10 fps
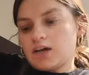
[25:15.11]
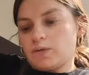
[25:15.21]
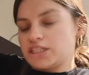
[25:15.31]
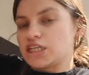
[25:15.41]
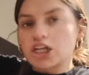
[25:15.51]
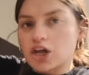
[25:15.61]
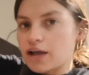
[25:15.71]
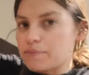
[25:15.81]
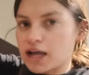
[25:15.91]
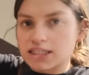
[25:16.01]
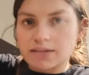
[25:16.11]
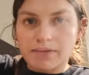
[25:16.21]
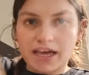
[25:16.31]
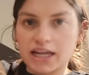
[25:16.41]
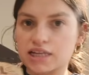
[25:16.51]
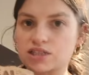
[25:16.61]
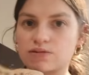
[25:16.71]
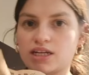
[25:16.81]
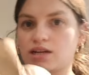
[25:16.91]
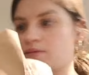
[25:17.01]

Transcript: We still don't have pots and pans. We need to